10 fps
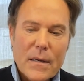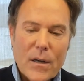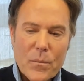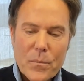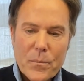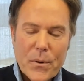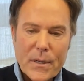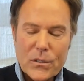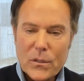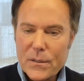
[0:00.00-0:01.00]
You know,
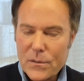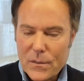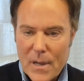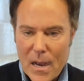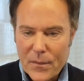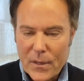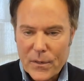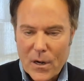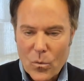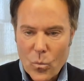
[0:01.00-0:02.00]
pretty clear uh, that
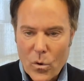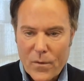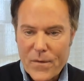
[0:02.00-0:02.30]
you know we're